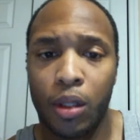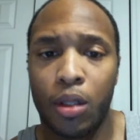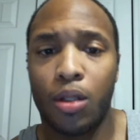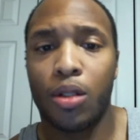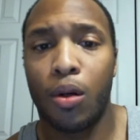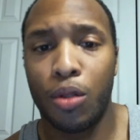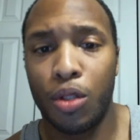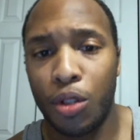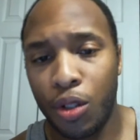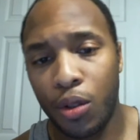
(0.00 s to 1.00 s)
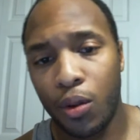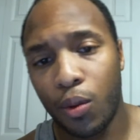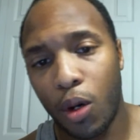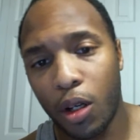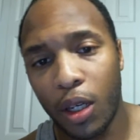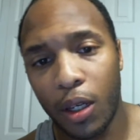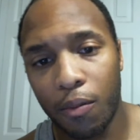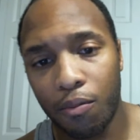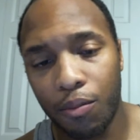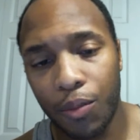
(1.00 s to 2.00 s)
Soldiers Walking
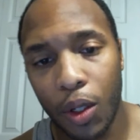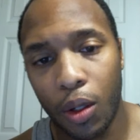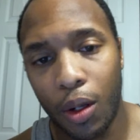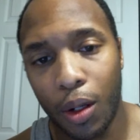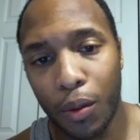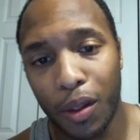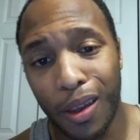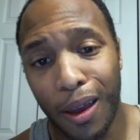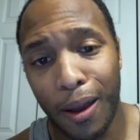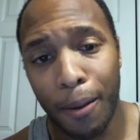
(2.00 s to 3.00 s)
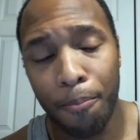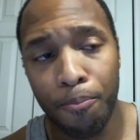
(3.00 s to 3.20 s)
Along with God.